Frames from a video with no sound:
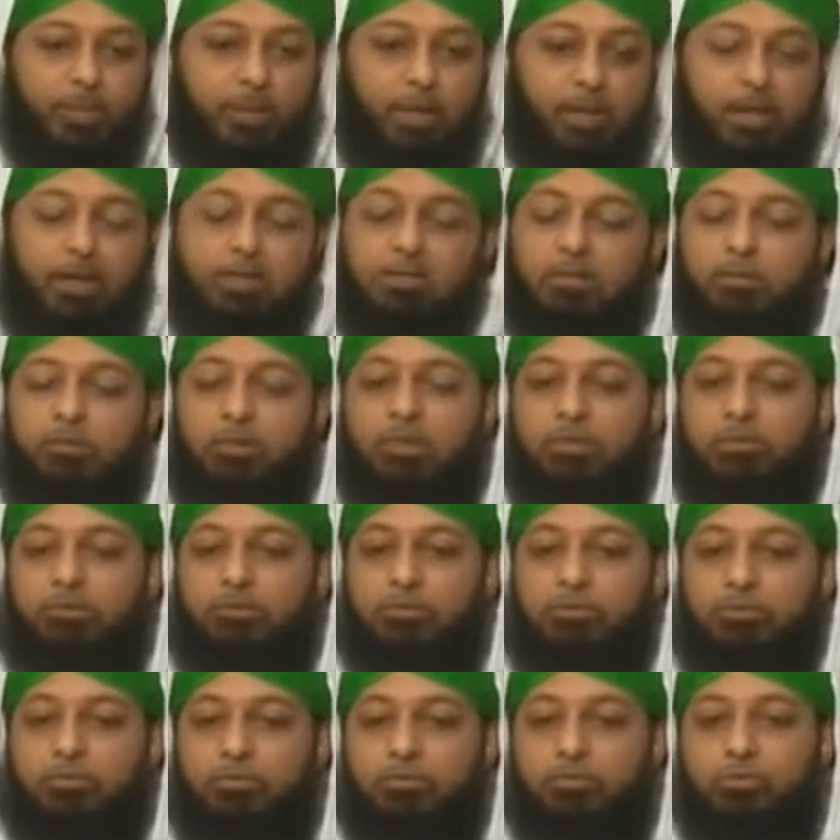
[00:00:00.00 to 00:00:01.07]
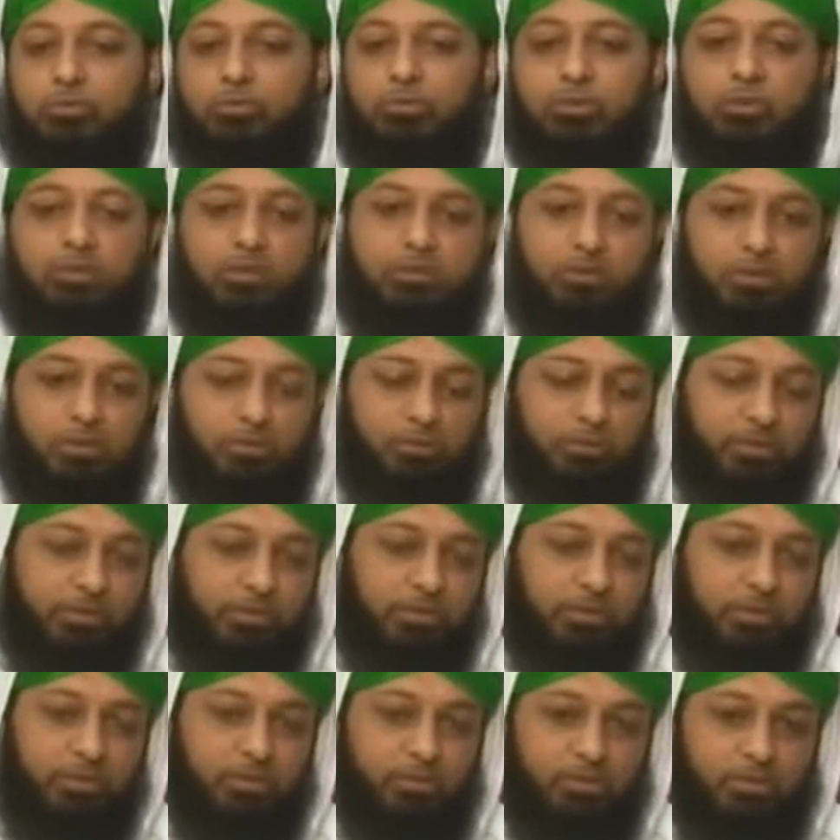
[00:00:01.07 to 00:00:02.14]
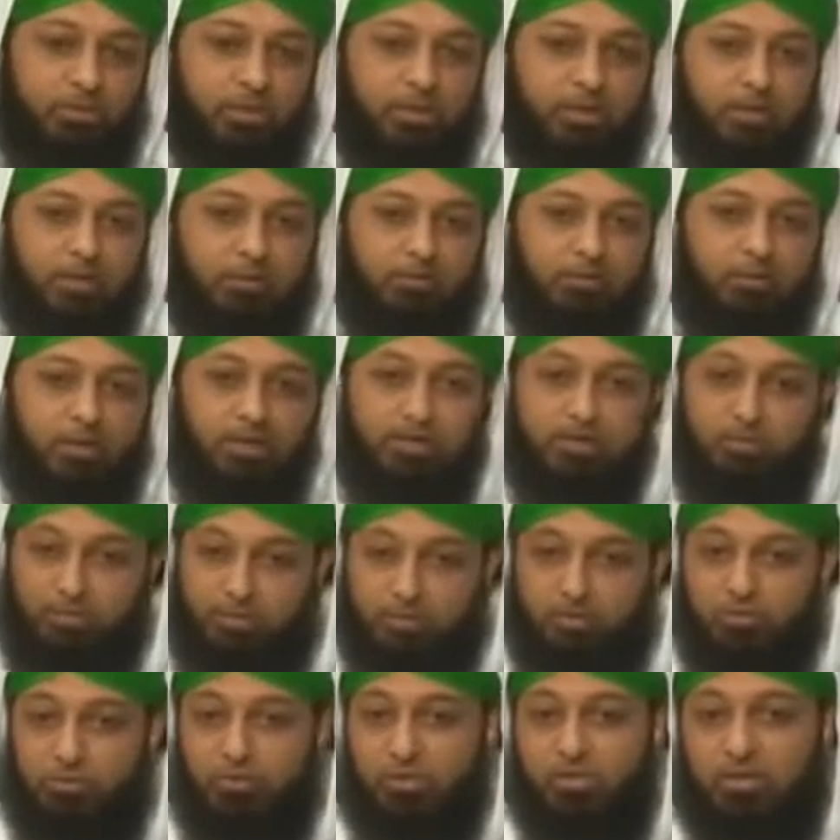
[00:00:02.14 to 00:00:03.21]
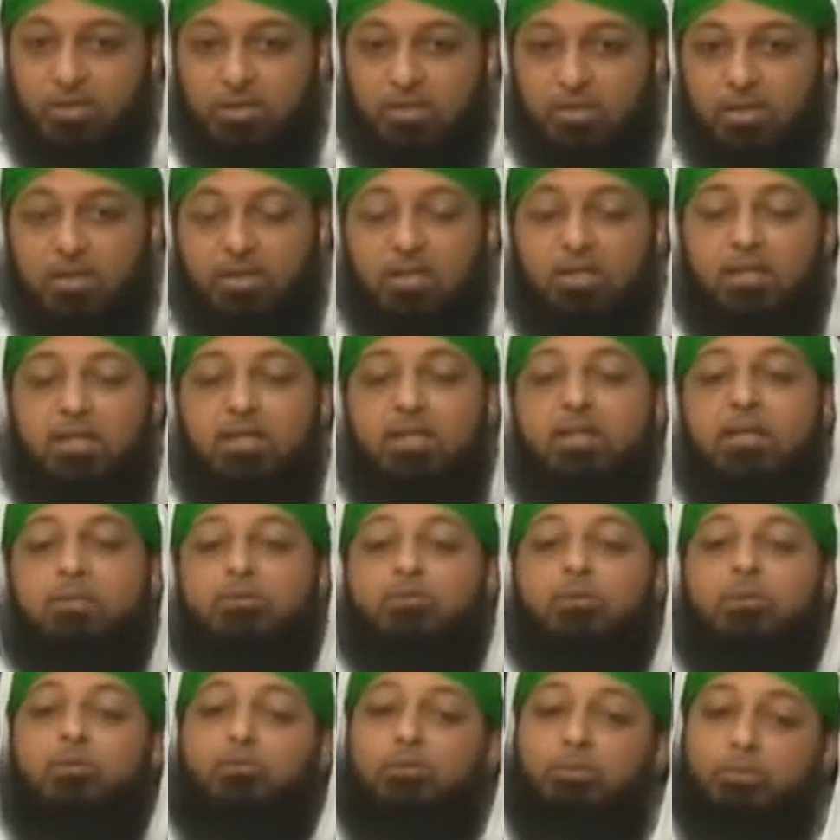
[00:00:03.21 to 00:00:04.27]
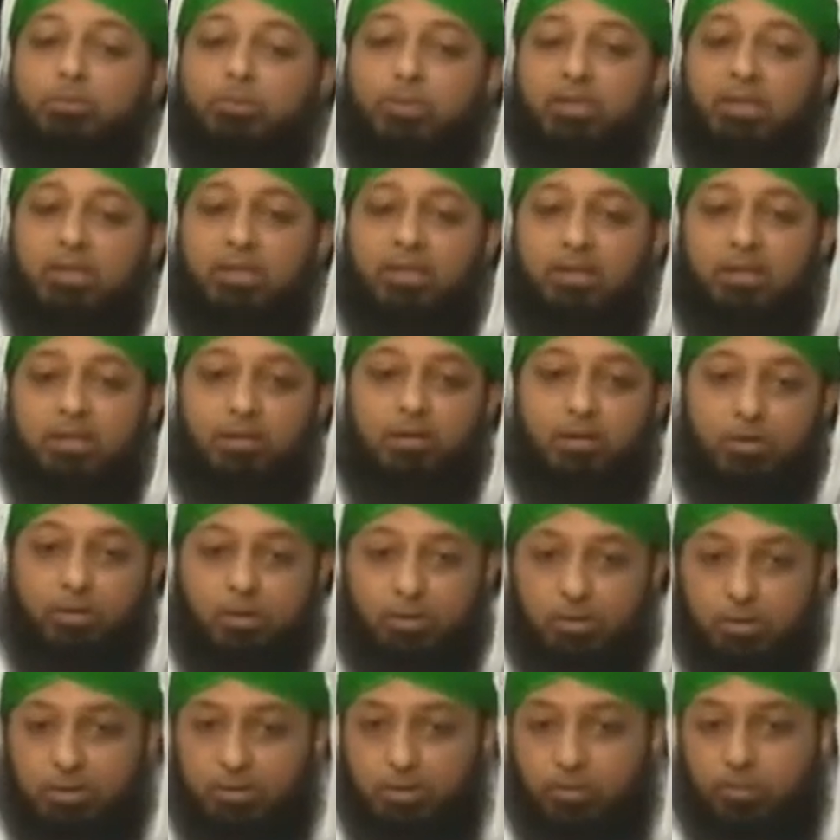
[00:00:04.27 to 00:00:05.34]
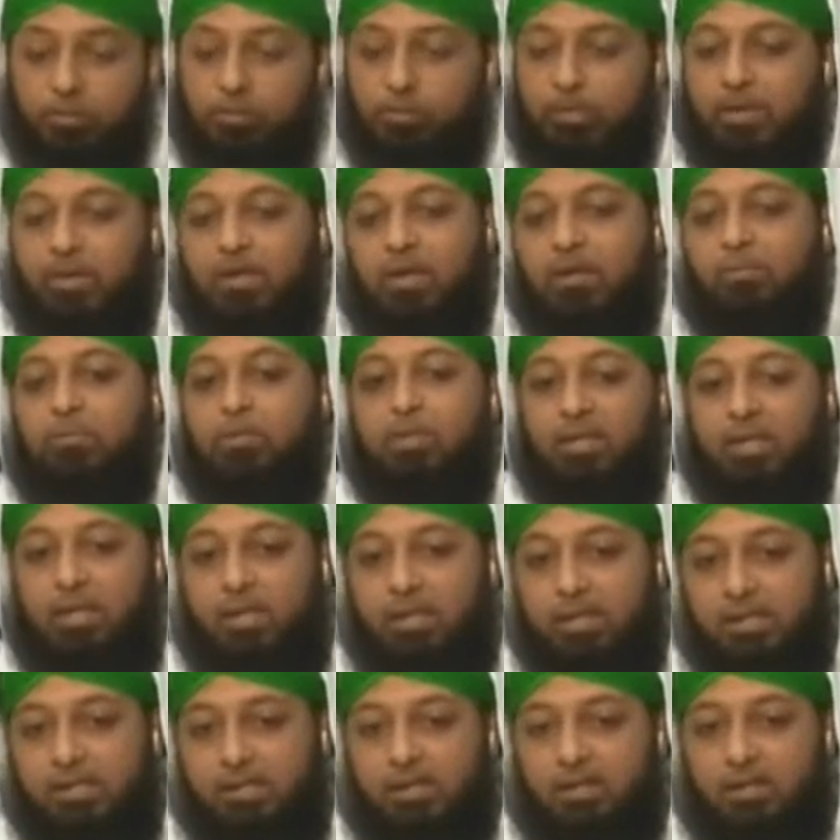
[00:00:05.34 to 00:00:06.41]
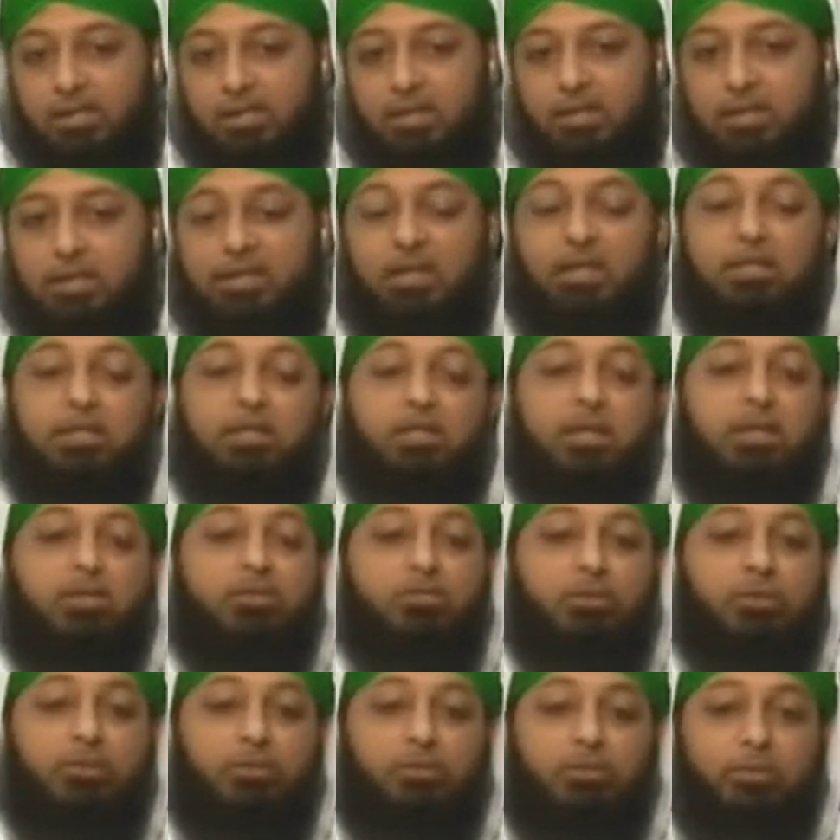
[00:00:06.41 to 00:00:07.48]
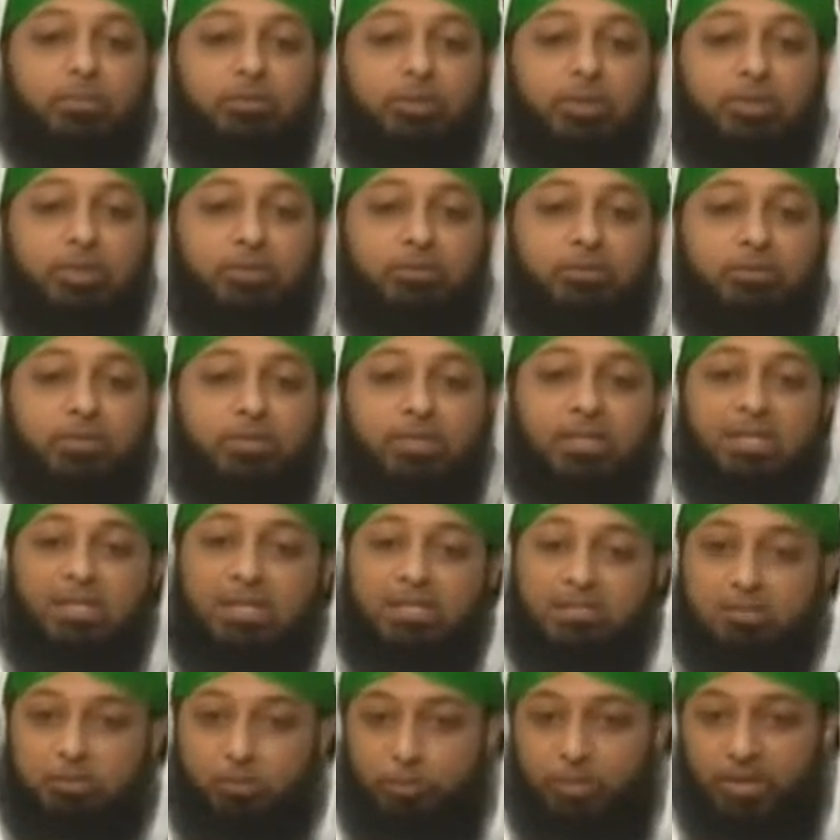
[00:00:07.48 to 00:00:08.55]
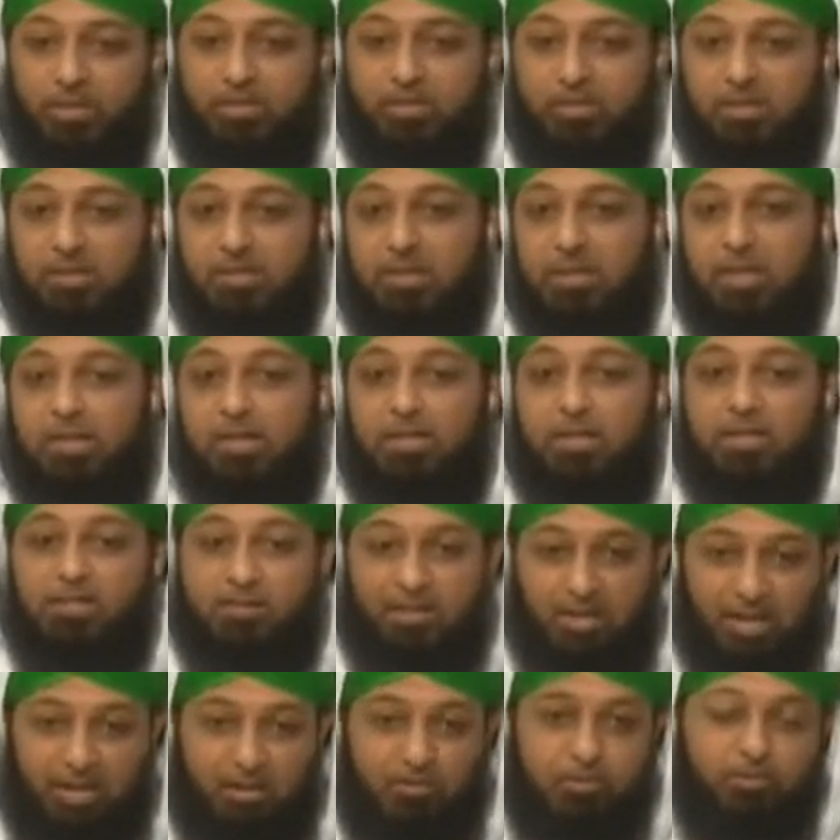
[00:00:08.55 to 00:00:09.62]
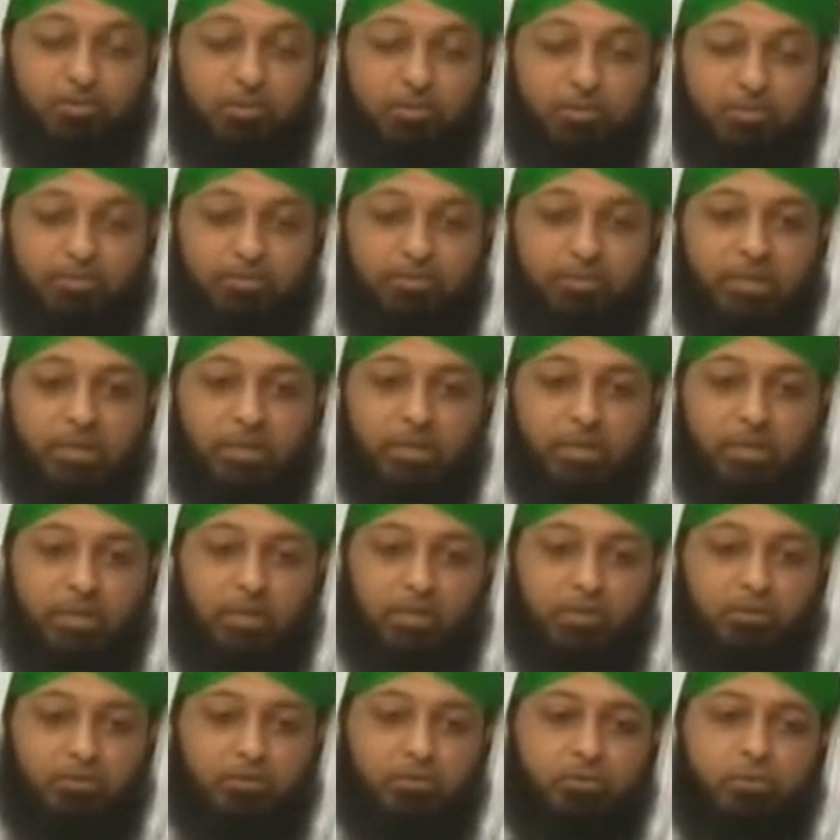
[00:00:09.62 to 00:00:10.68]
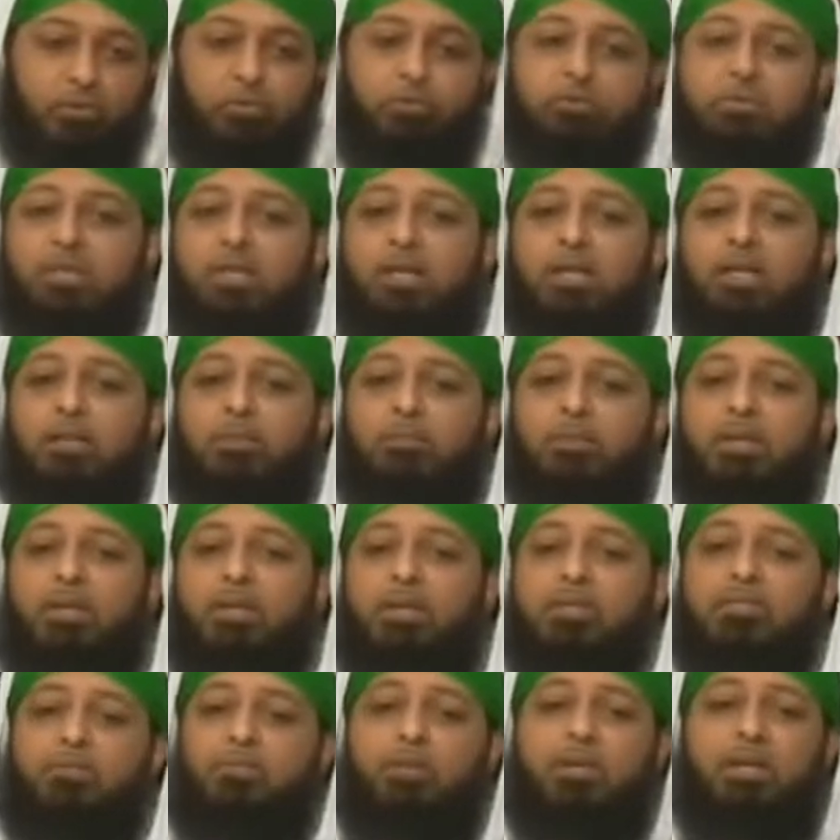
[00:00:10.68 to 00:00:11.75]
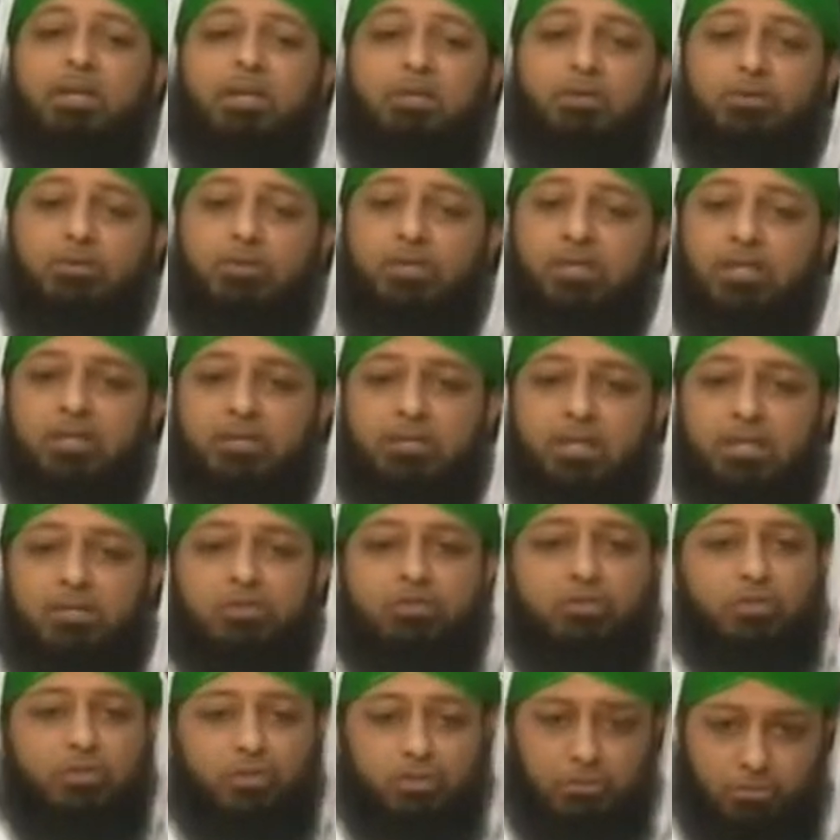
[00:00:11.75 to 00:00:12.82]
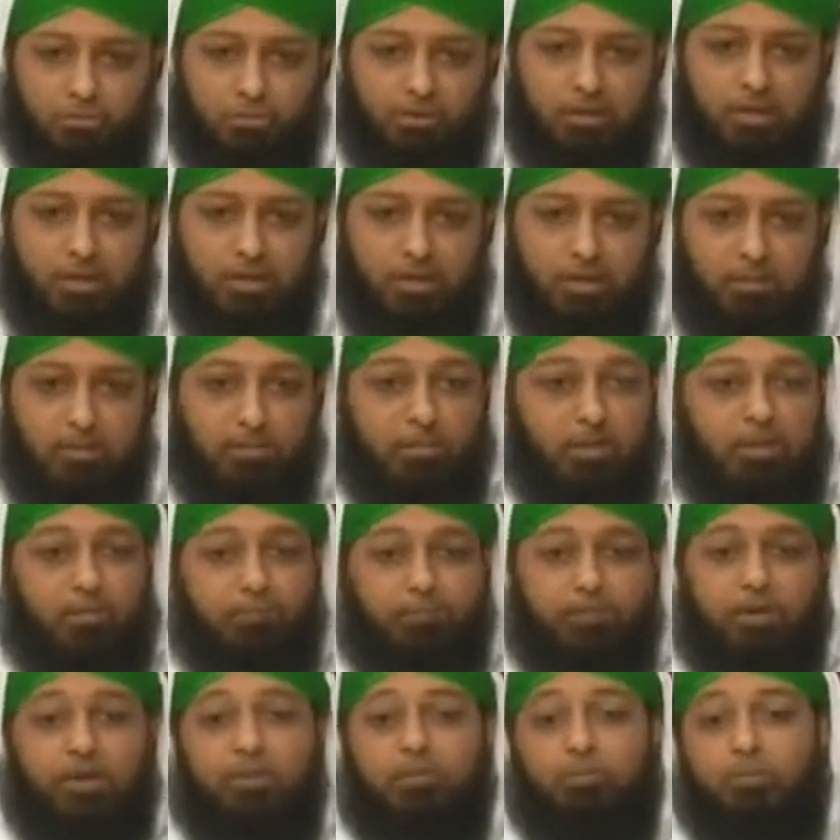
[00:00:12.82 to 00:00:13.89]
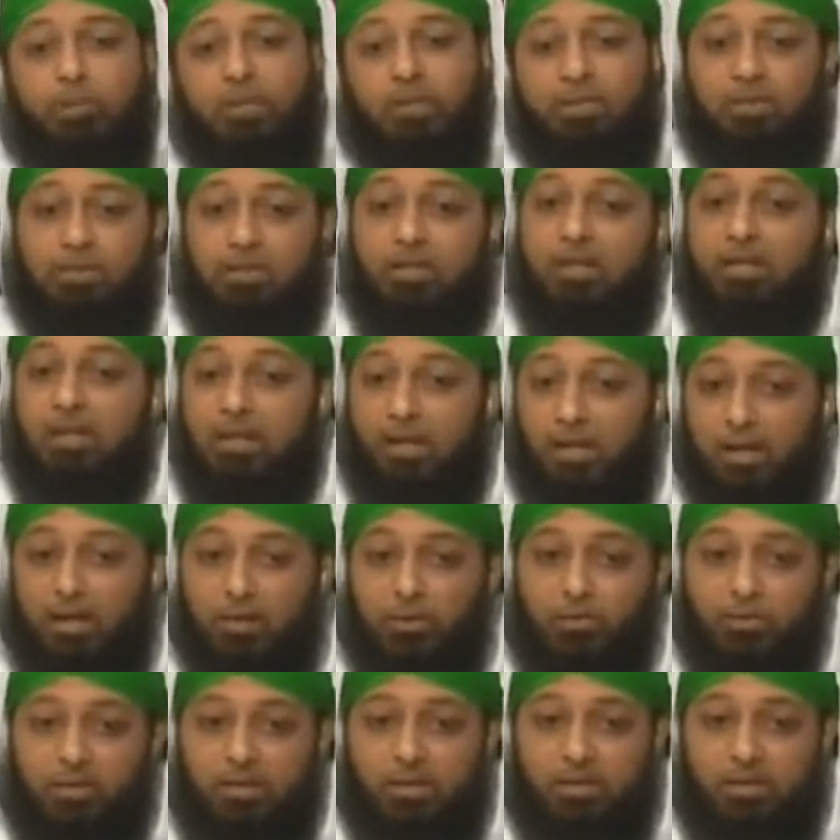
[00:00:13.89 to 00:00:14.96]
as the beloved Rasul sallallahu alaihi wasallam has mentioned, niyatul mu'mini khayrun min amalihi. The intention of a believer is better than his action. So don't delay, make as many good intentions today. In fact, make it right now.